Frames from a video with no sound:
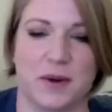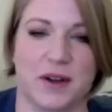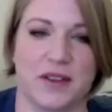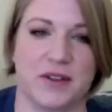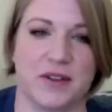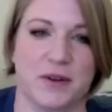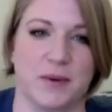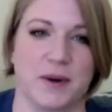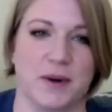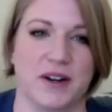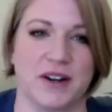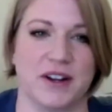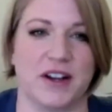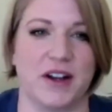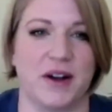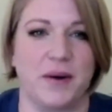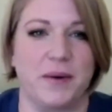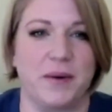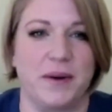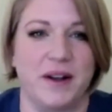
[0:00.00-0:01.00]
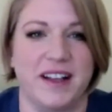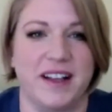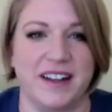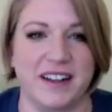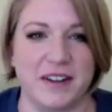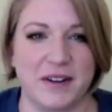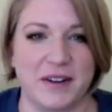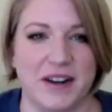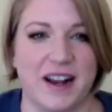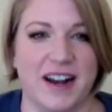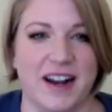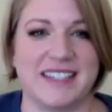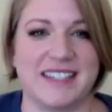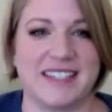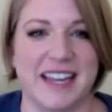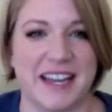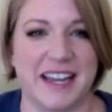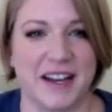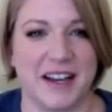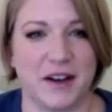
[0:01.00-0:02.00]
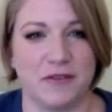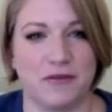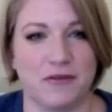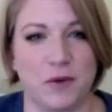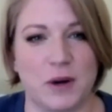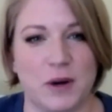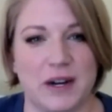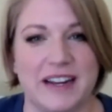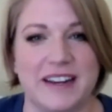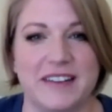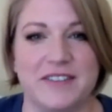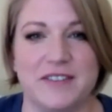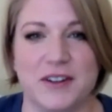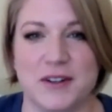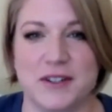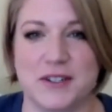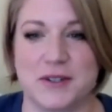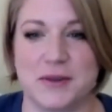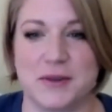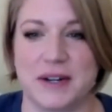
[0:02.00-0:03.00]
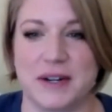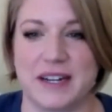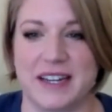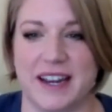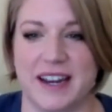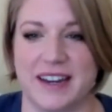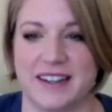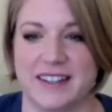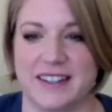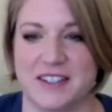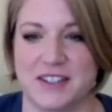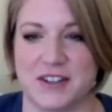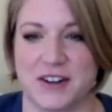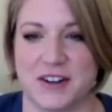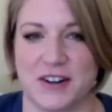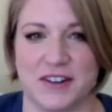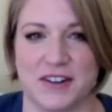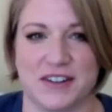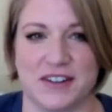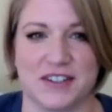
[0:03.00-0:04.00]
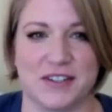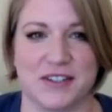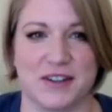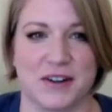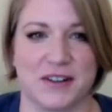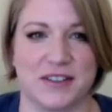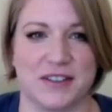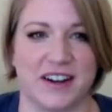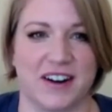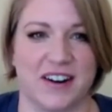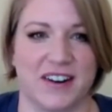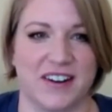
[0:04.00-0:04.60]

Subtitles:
with or where to go, go to Isaiah 40, verse 28 and start there.